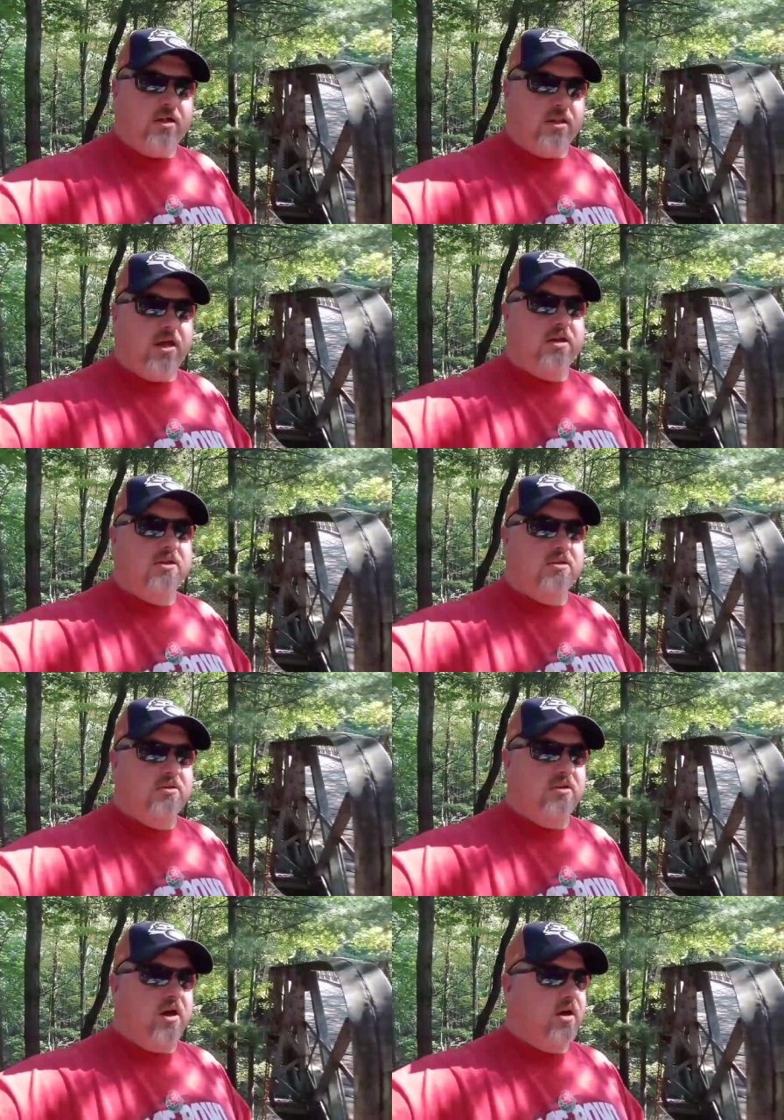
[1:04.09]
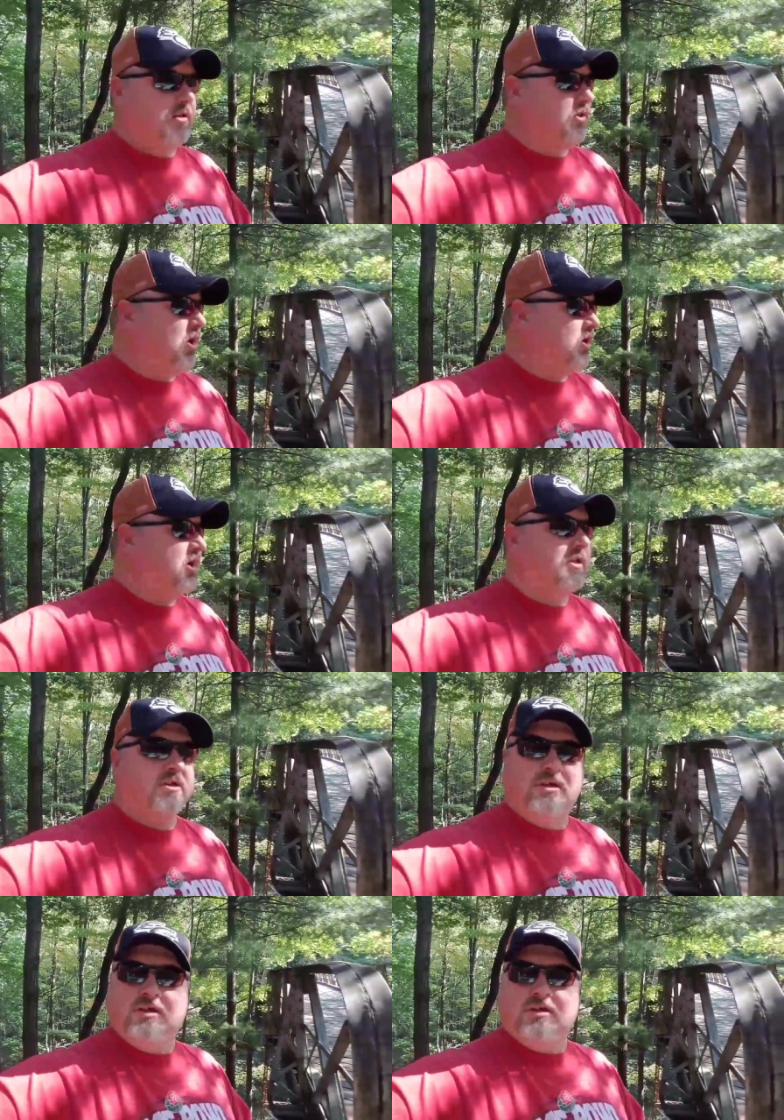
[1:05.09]
A lot of uh,
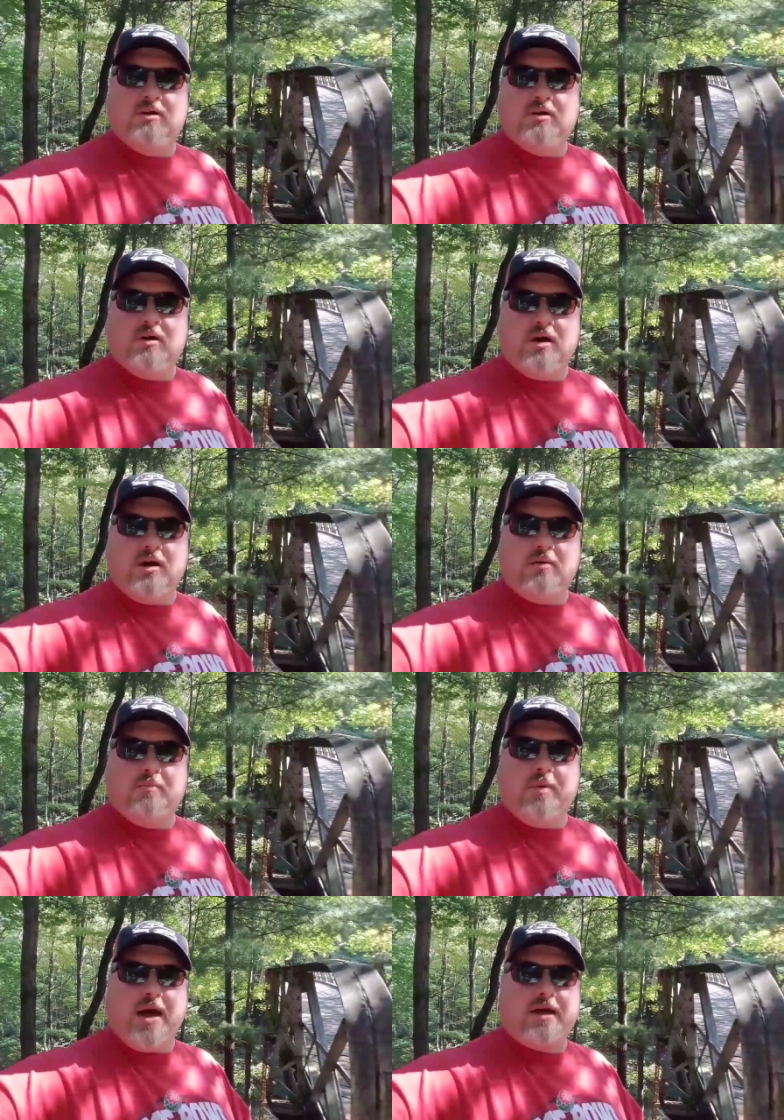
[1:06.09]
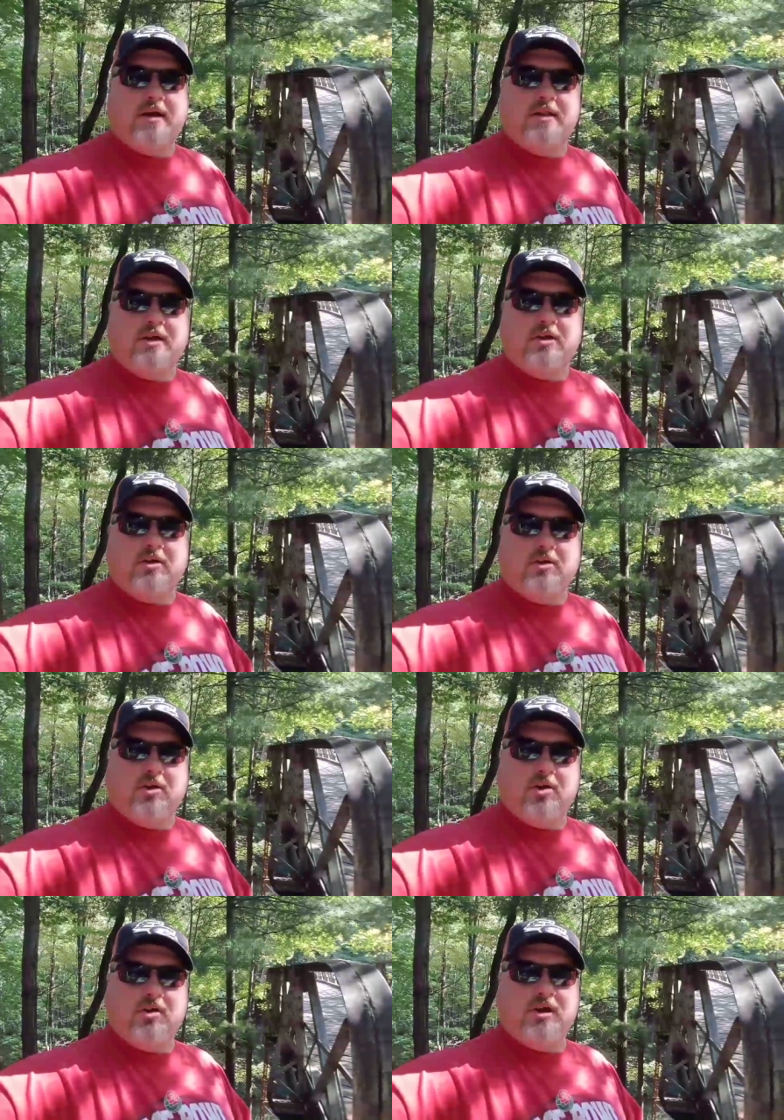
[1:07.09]
logging uh, back in the
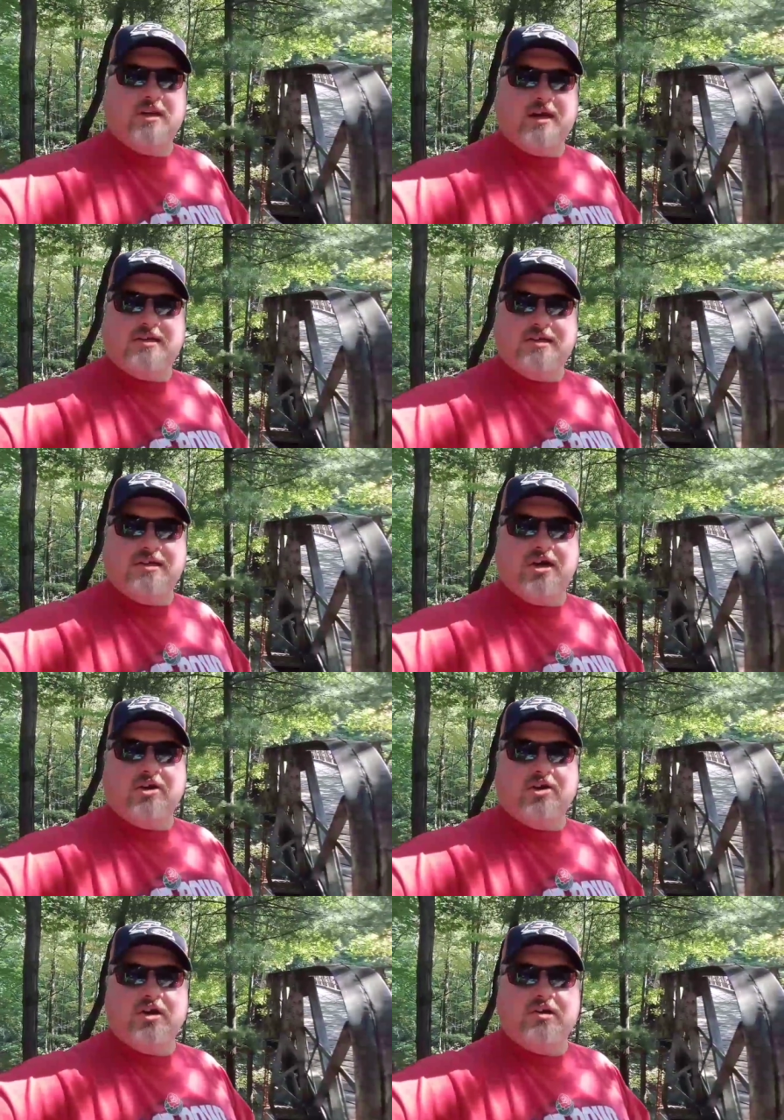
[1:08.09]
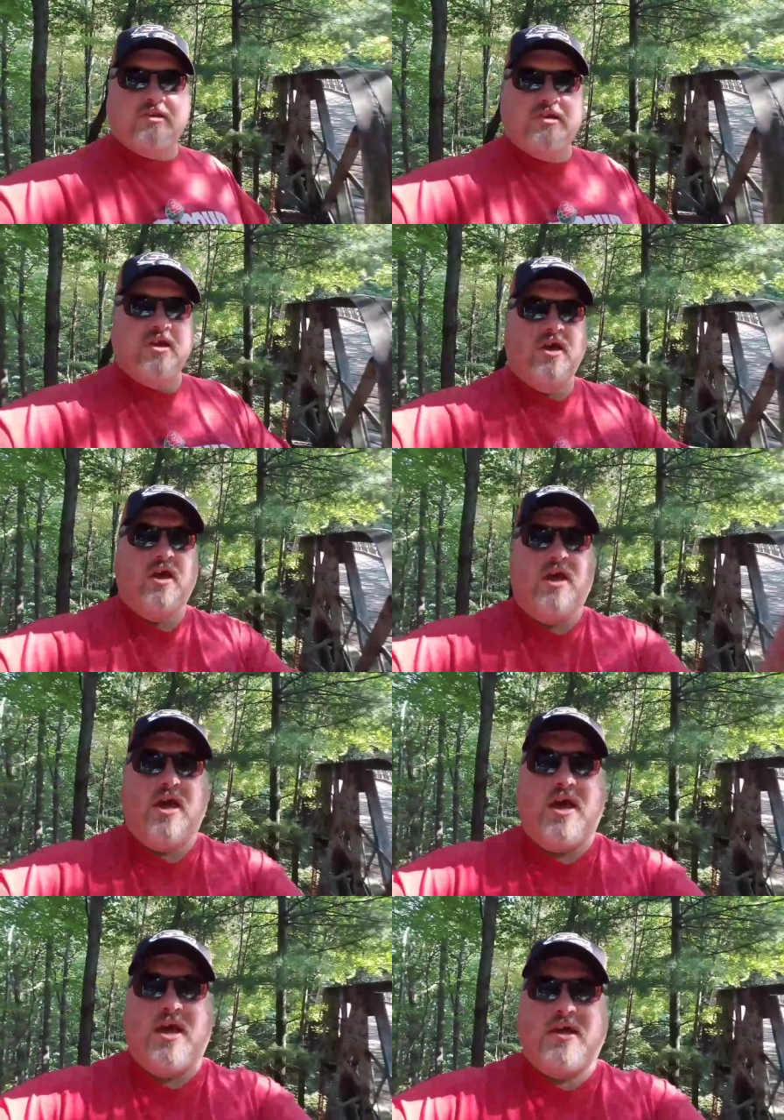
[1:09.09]
early 1900s
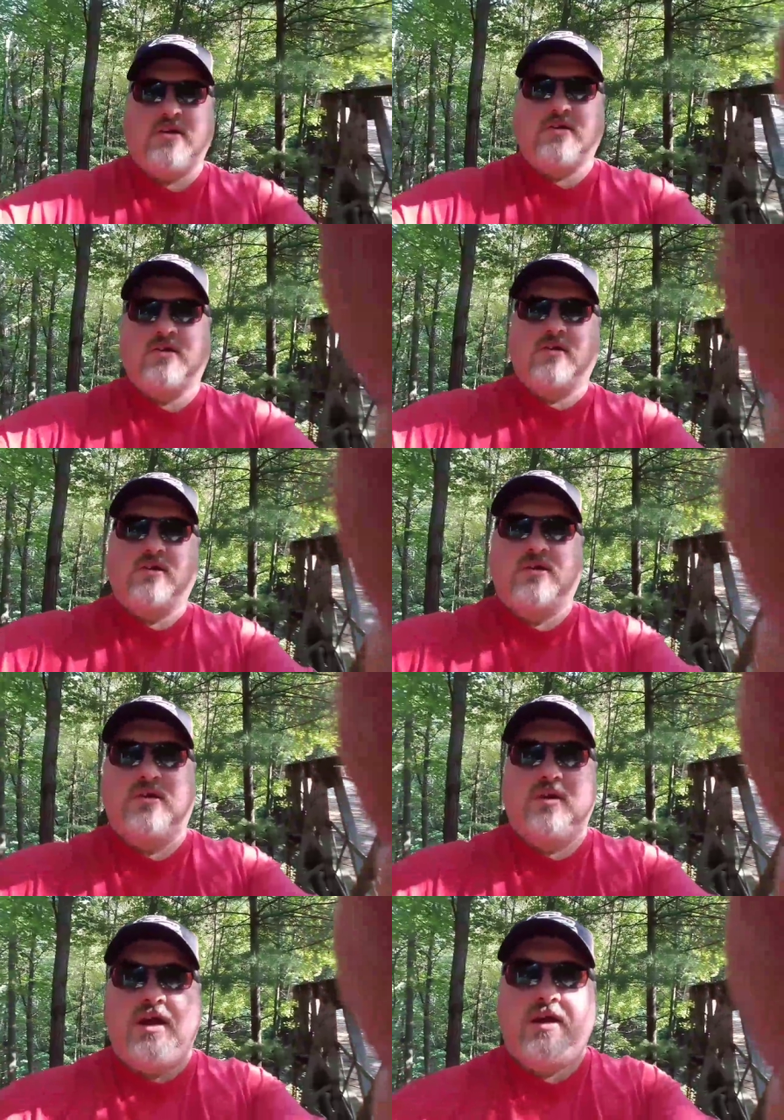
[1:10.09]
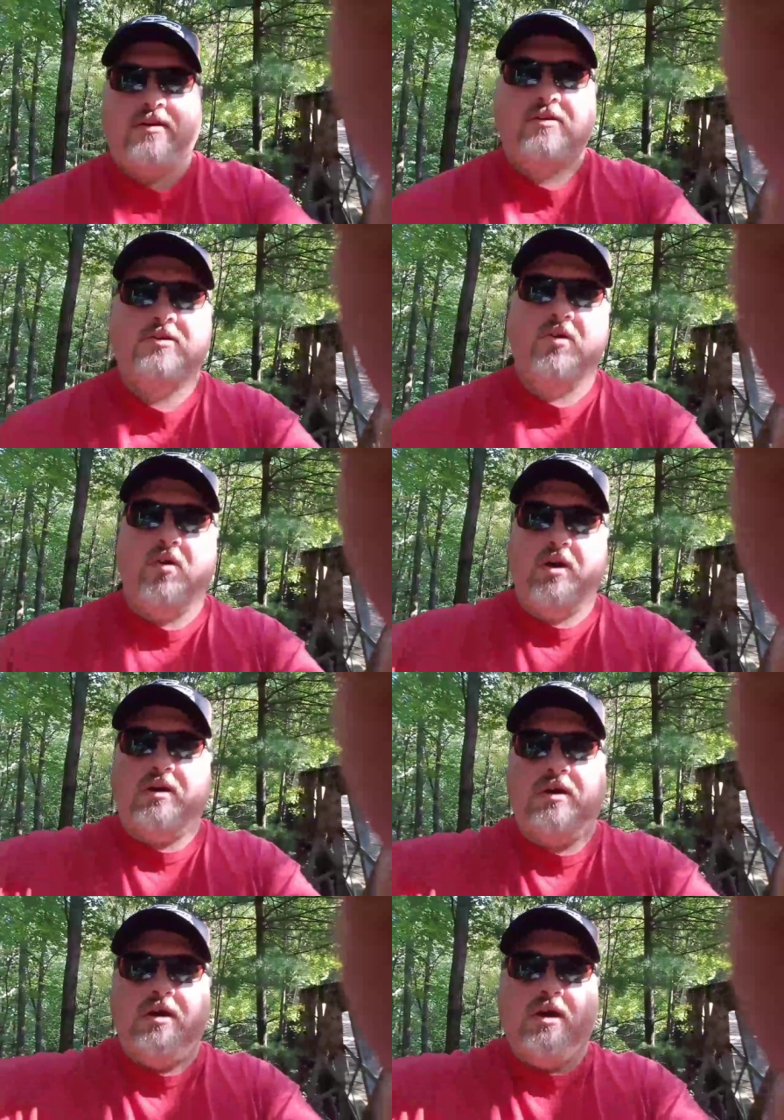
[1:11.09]
and and so
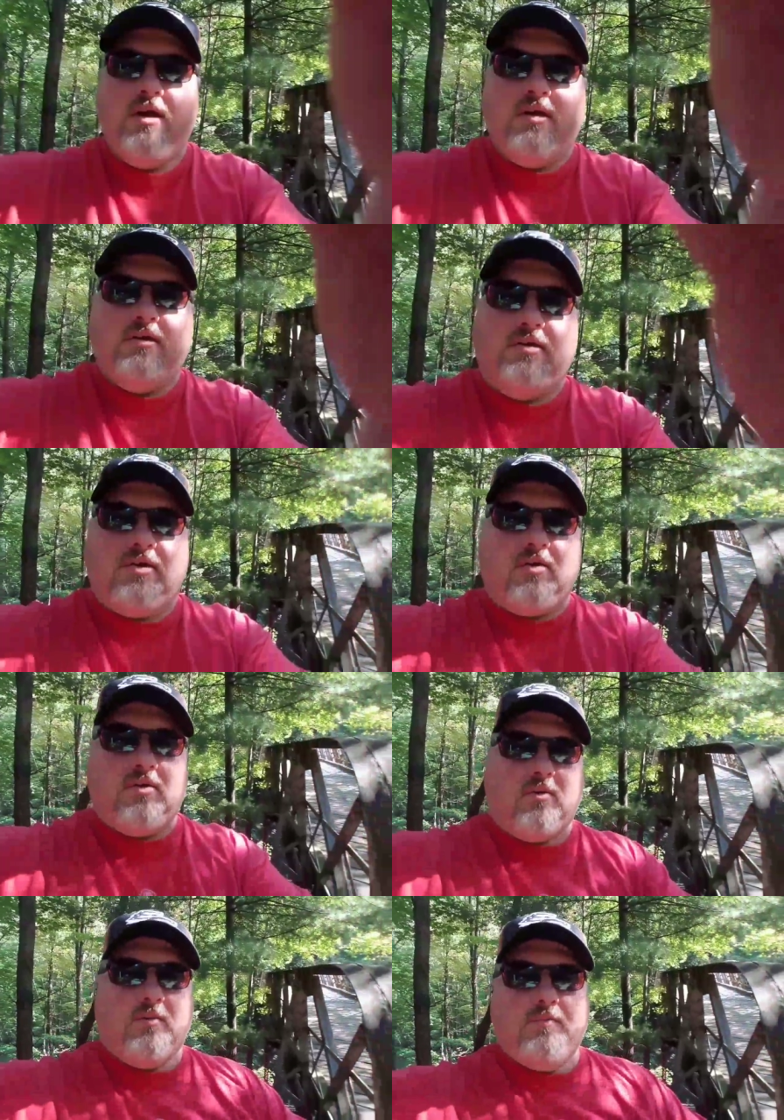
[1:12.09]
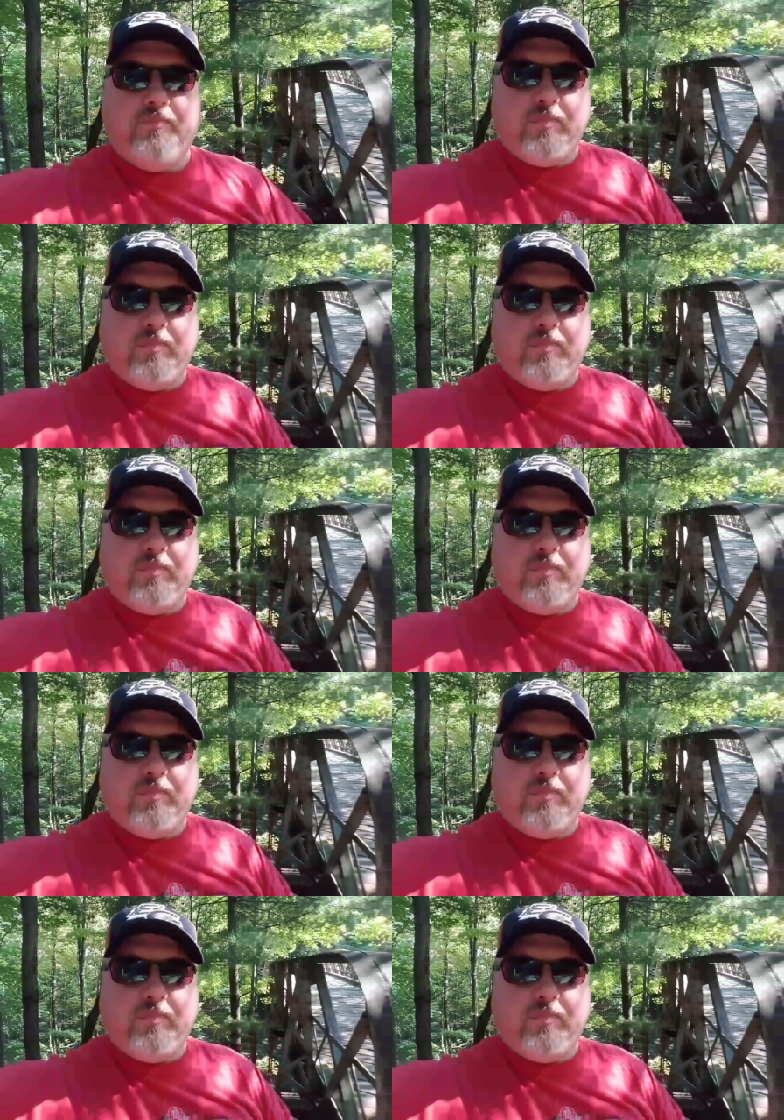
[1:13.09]
on. So